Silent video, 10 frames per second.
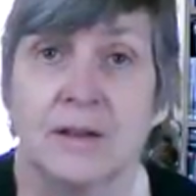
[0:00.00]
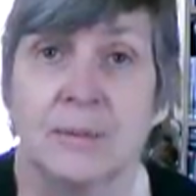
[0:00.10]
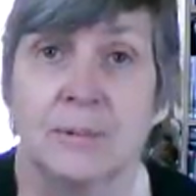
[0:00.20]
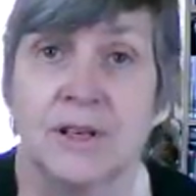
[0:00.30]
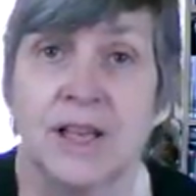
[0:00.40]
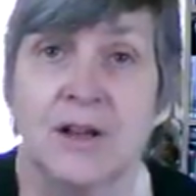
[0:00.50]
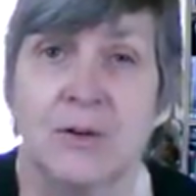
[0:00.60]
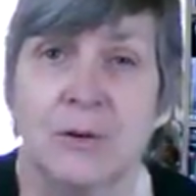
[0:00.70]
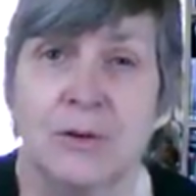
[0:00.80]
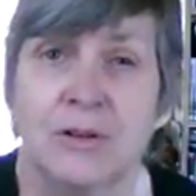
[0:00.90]
But
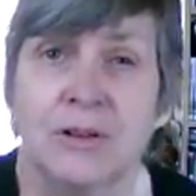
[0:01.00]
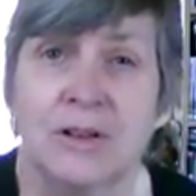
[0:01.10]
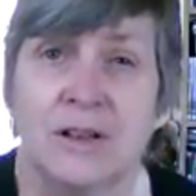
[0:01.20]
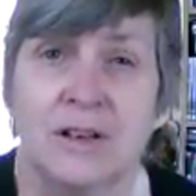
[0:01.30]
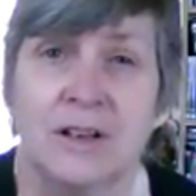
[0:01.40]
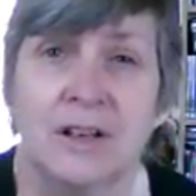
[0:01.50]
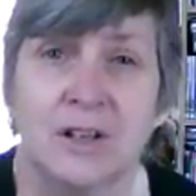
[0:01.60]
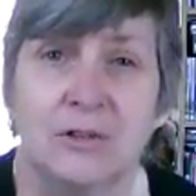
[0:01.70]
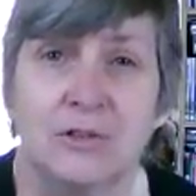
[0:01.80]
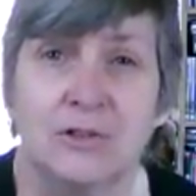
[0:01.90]
now I'd
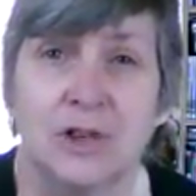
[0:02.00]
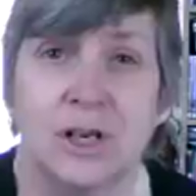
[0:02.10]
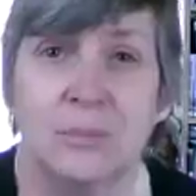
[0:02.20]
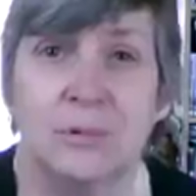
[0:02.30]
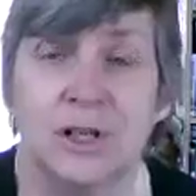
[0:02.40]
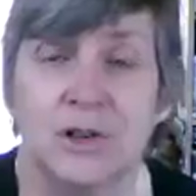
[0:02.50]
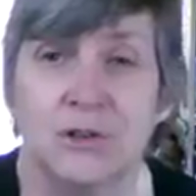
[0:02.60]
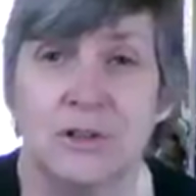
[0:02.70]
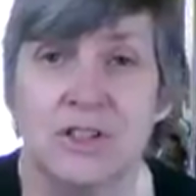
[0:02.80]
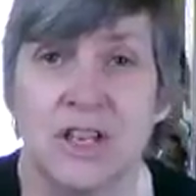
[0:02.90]
like you to try and bring
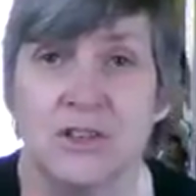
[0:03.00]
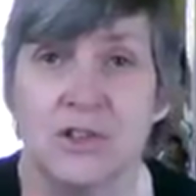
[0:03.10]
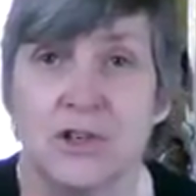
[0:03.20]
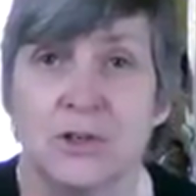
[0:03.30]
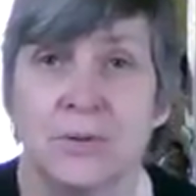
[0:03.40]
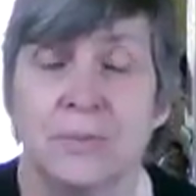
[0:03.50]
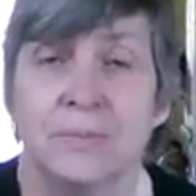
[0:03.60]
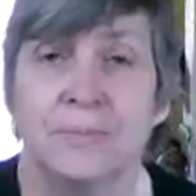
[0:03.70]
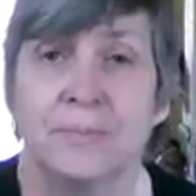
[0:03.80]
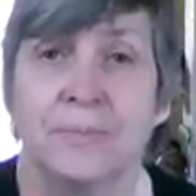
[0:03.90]
your attention
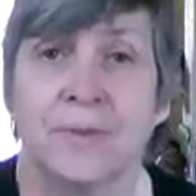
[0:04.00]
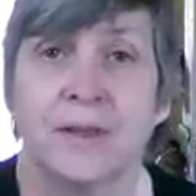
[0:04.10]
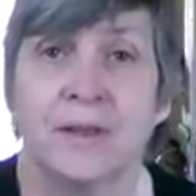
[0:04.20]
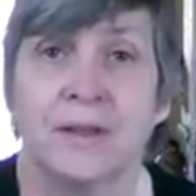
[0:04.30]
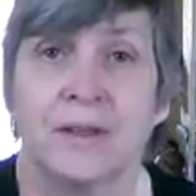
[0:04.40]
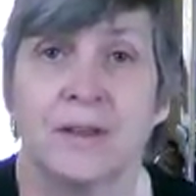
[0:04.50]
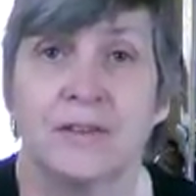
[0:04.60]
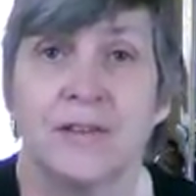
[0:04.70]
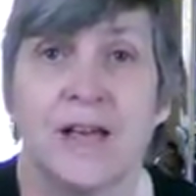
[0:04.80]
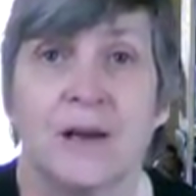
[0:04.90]

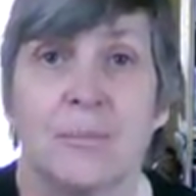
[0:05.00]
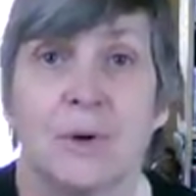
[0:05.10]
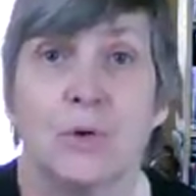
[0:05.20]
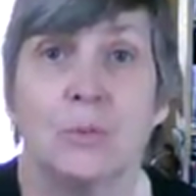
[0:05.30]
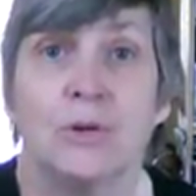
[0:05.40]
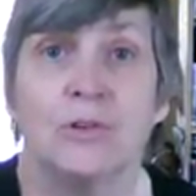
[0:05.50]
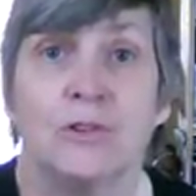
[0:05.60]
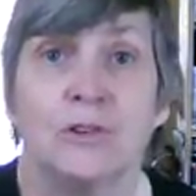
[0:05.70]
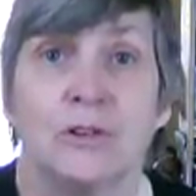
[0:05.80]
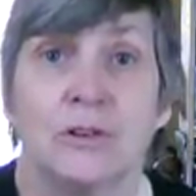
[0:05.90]
to that moment
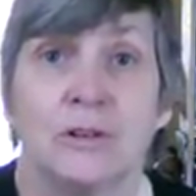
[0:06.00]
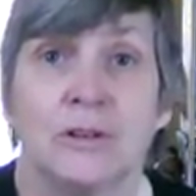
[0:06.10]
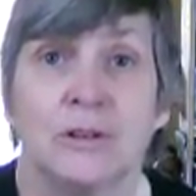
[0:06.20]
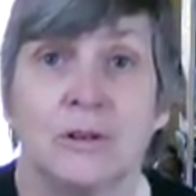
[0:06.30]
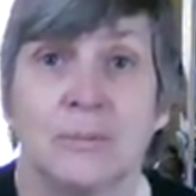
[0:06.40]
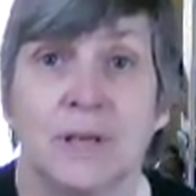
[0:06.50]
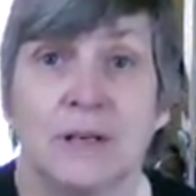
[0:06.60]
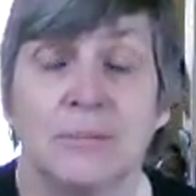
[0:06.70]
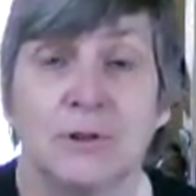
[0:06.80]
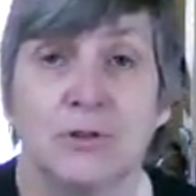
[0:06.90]

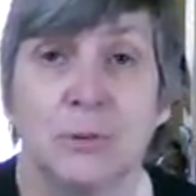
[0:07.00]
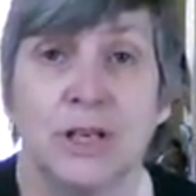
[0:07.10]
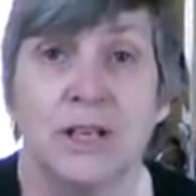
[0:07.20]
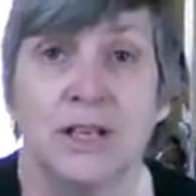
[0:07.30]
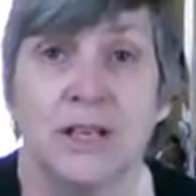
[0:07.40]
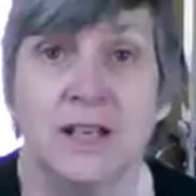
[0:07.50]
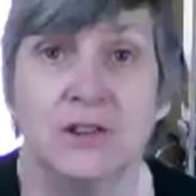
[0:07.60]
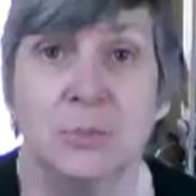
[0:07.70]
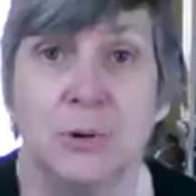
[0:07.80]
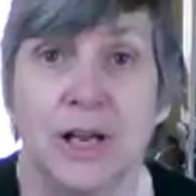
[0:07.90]
in between
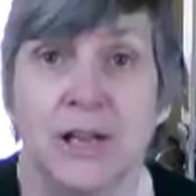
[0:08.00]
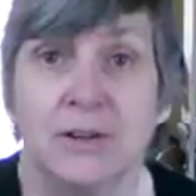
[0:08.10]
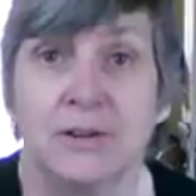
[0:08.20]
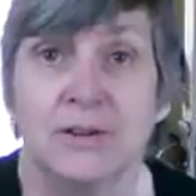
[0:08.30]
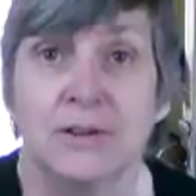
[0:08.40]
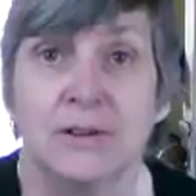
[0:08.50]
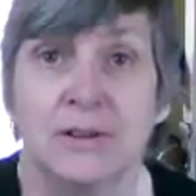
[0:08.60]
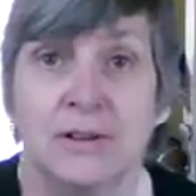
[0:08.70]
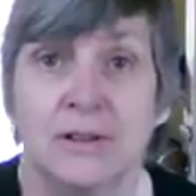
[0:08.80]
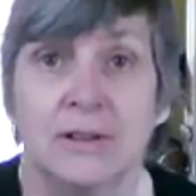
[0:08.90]
each breath
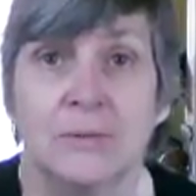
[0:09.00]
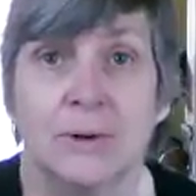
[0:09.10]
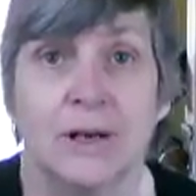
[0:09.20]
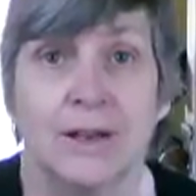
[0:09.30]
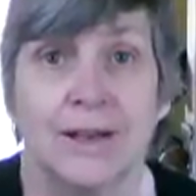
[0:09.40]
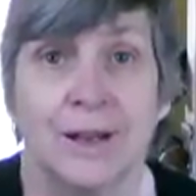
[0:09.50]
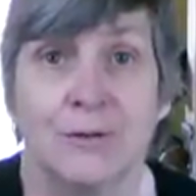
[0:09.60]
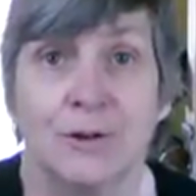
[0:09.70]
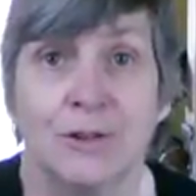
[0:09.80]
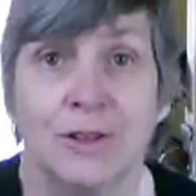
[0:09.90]
when
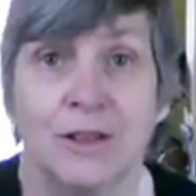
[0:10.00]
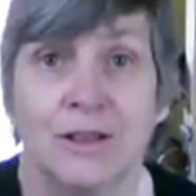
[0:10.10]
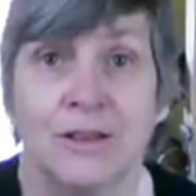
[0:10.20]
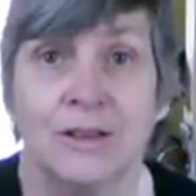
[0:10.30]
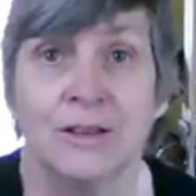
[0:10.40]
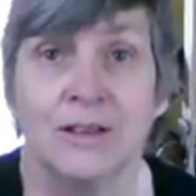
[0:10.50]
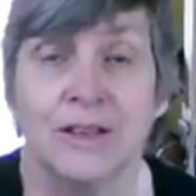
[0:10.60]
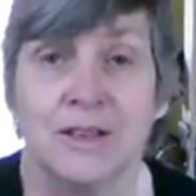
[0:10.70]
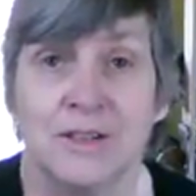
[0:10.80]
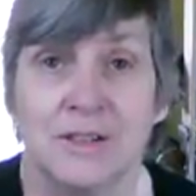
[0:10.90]
everything
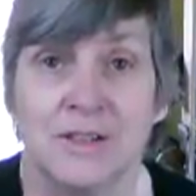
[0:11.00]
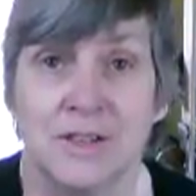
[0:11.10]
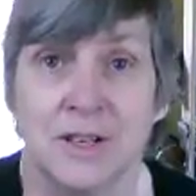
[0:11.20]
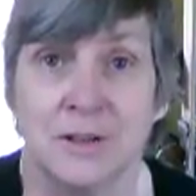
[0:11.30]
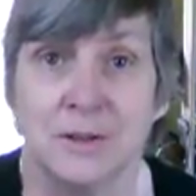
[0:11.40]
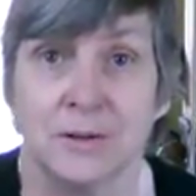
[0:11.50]
is still.